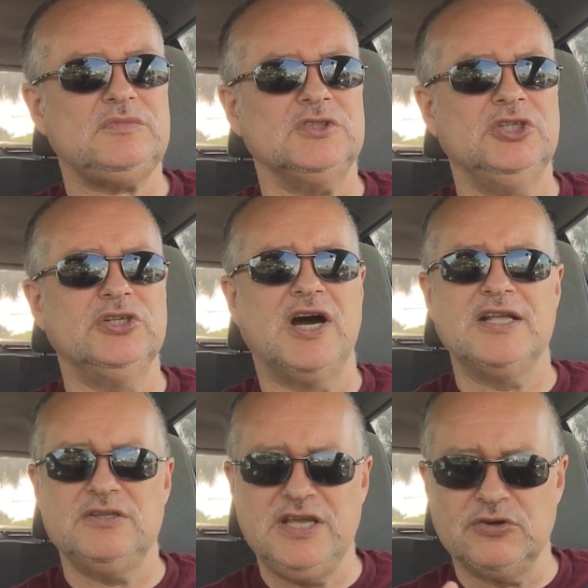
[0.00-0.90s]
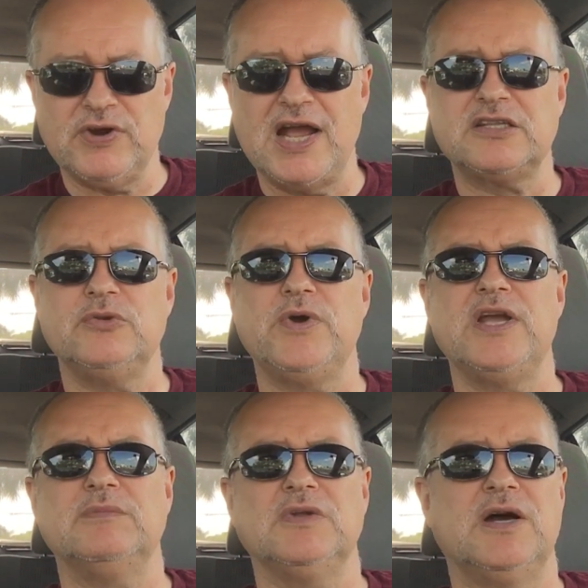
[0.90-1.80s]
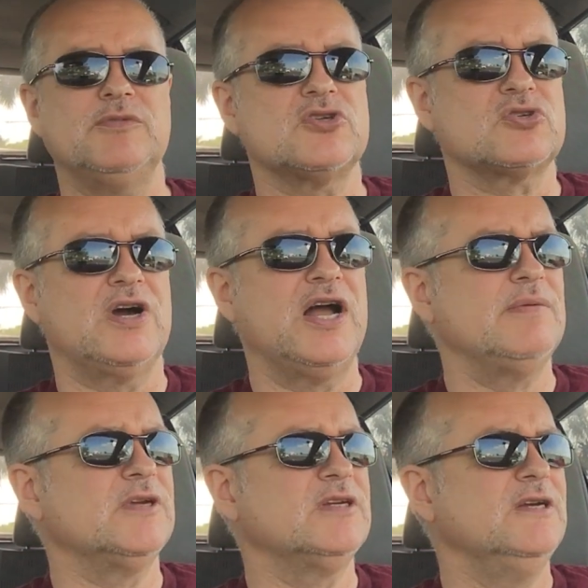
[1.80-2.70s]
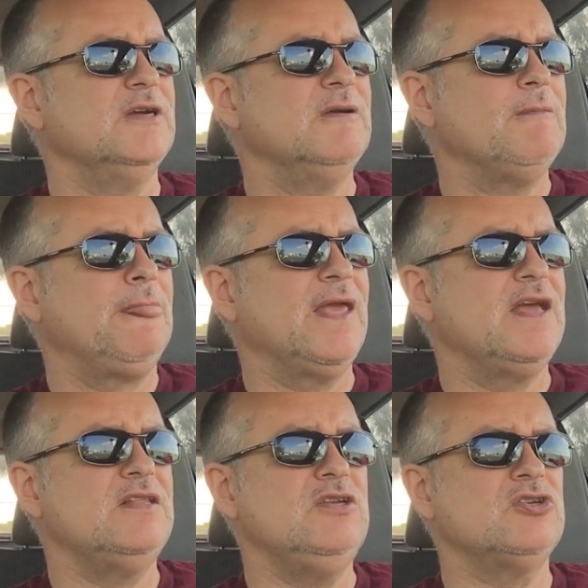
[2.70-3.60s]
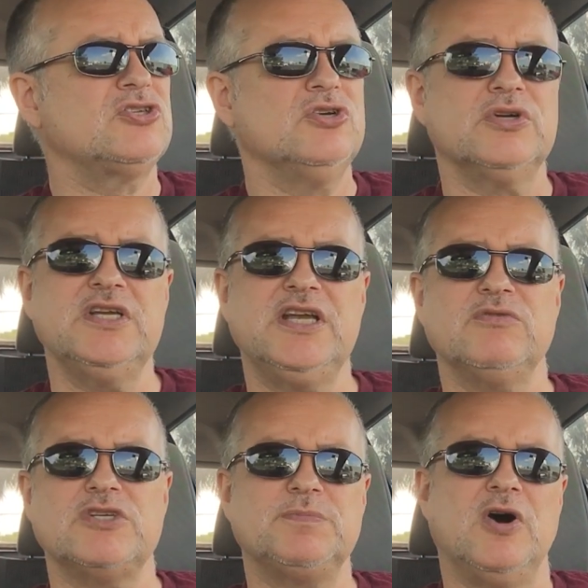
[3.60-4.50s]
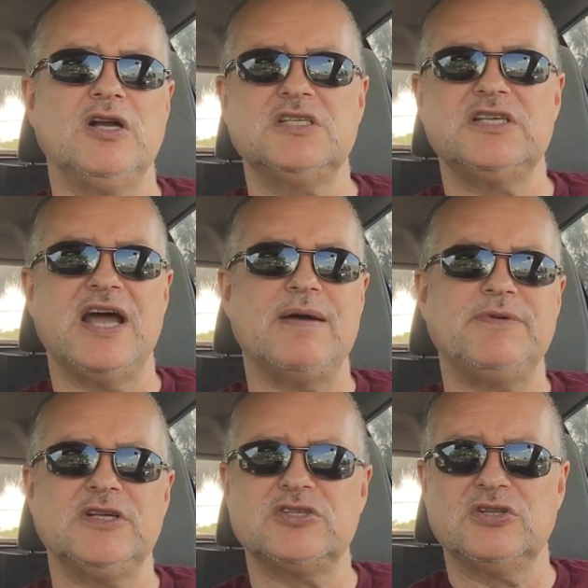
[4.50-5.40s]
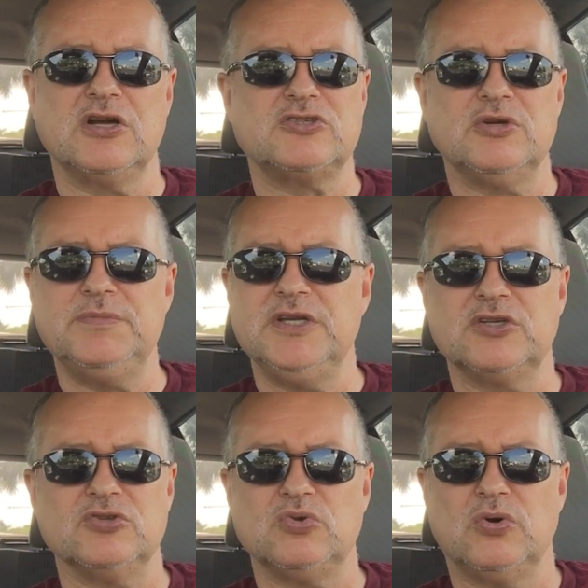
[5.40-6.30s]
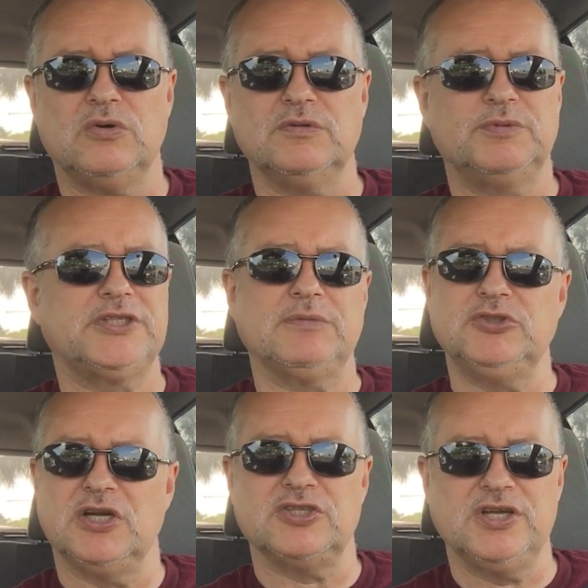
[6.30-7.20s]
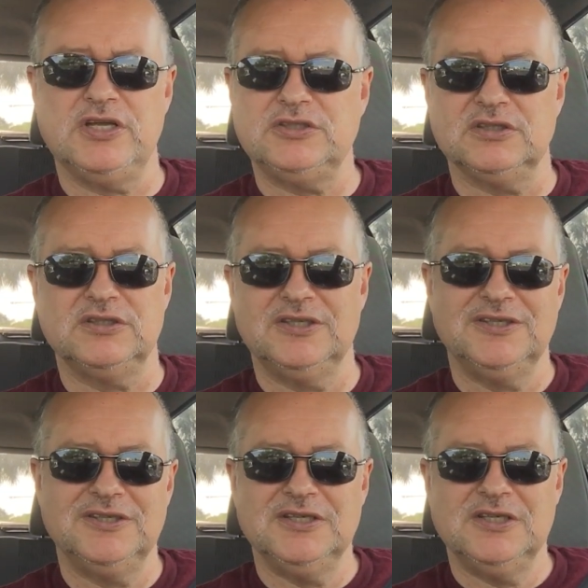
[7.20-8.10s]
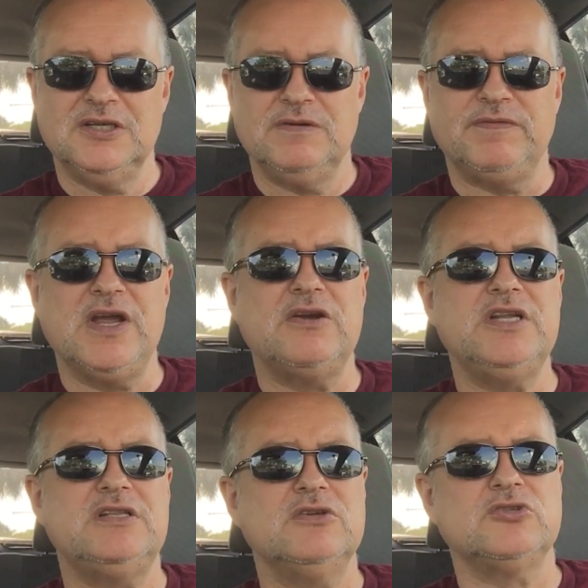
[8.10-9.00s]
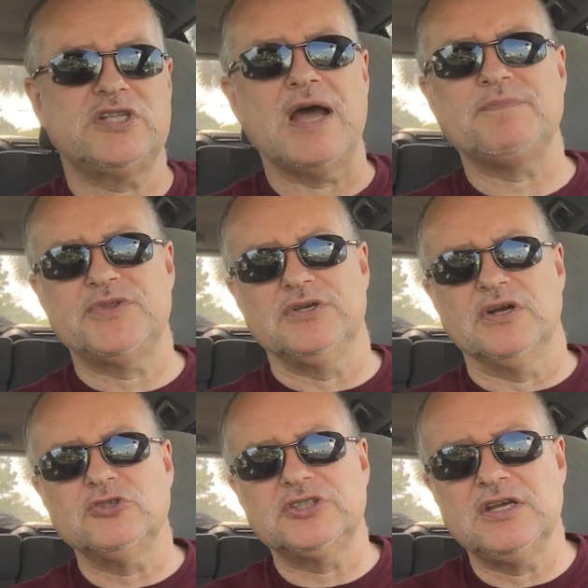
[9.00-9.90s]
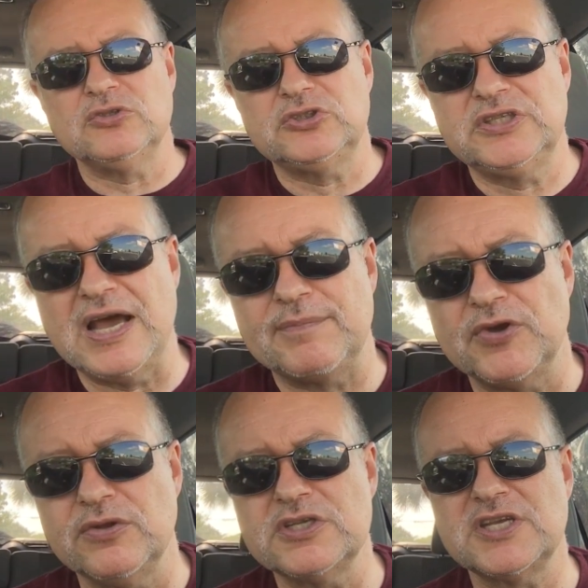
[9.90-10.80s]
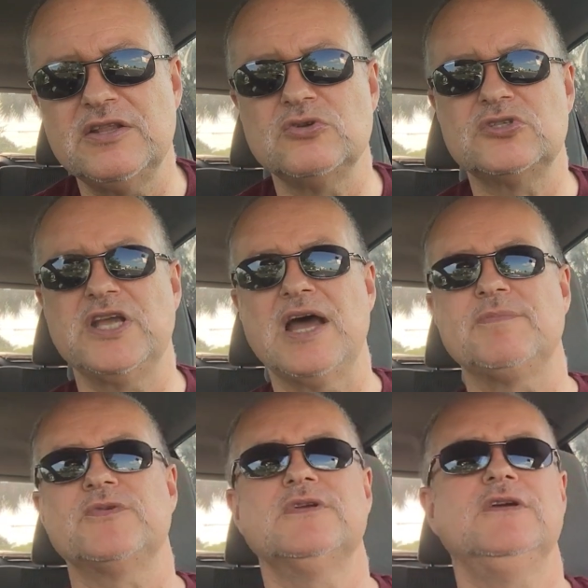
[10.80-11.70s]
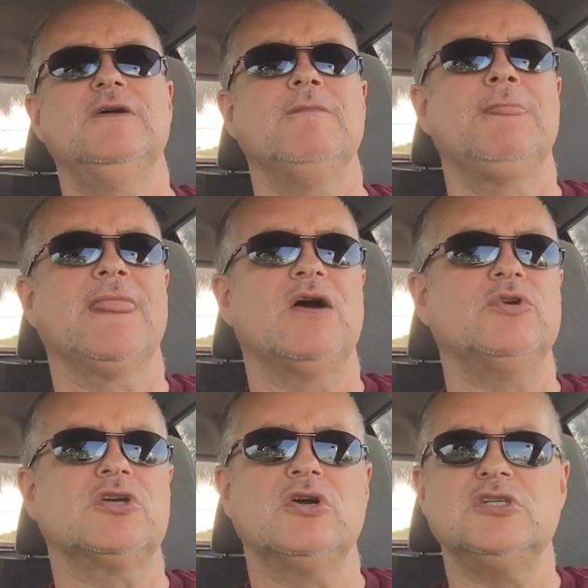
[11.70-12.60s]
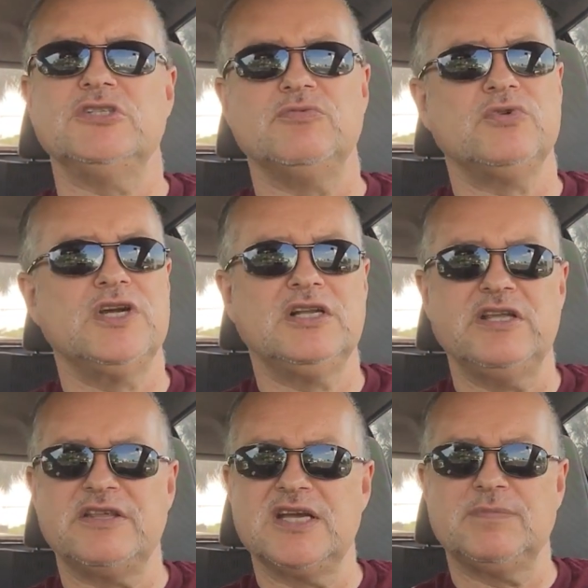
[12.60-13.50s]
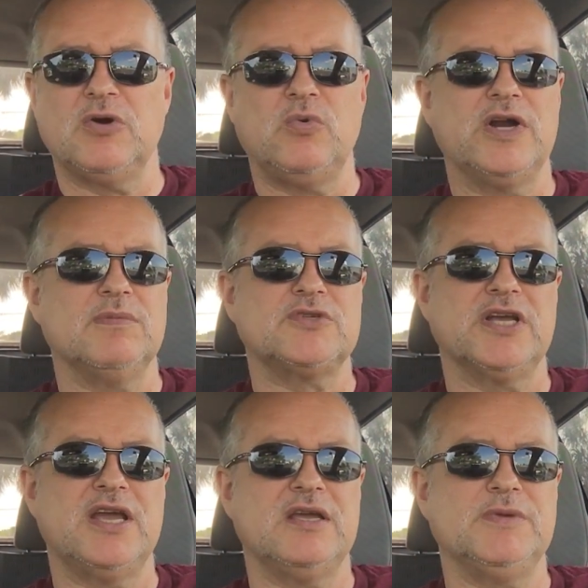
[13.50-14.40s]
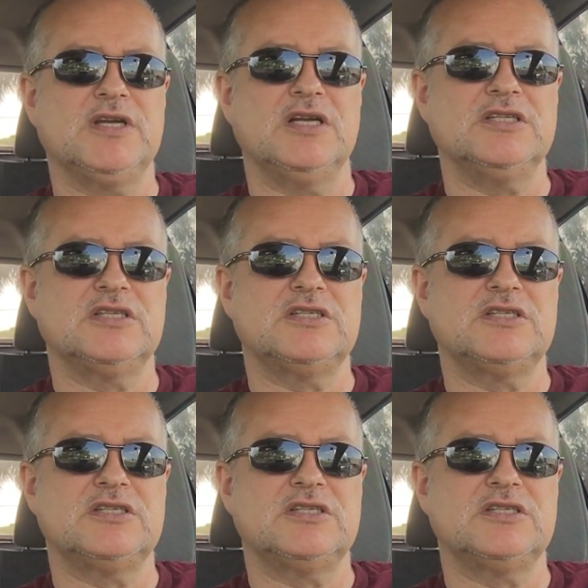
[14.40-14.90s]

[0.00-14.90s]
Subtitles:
you're not interacting the way I'm describing, then you still can get responses happening. The dog still be in control. Perception's not changing. There's depth here. Understand there's depth. All to say there's depth. I would encourage you to really think about what I'm saying, because